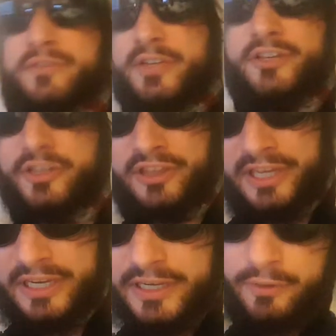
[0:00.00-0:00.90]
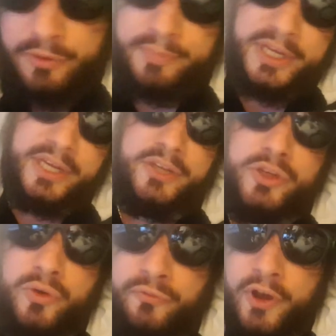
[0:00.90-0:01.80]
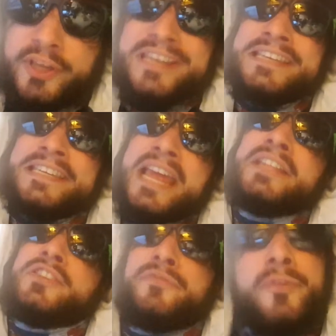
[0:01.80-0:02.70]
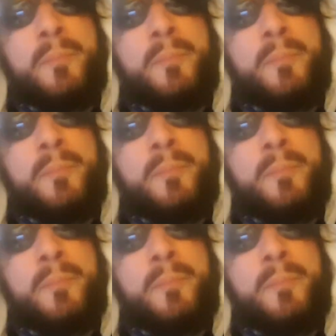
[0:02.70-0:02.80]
such a thing, it would be too fucking dense for